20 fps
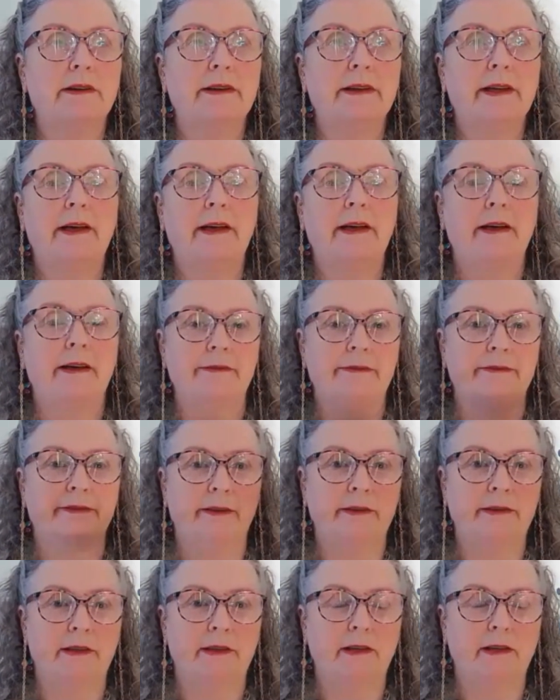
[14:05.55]
I
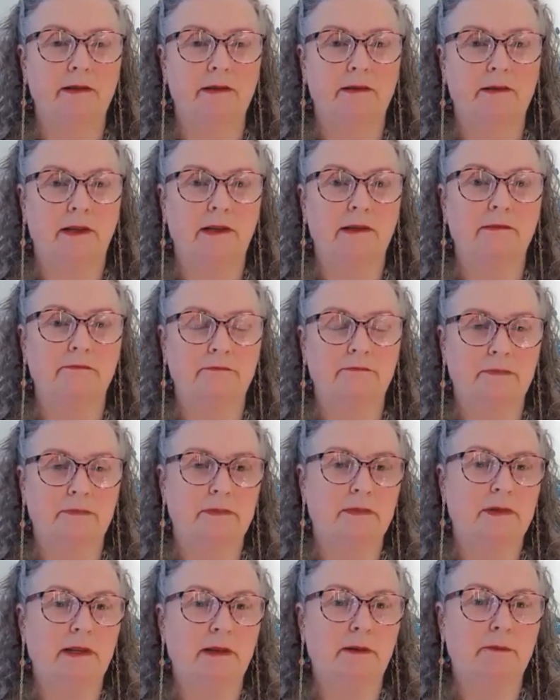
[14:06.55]
have, and
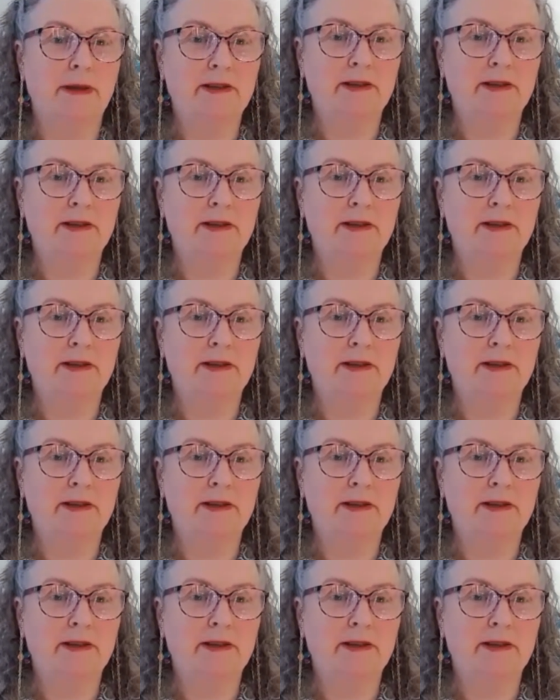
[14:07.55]
they'll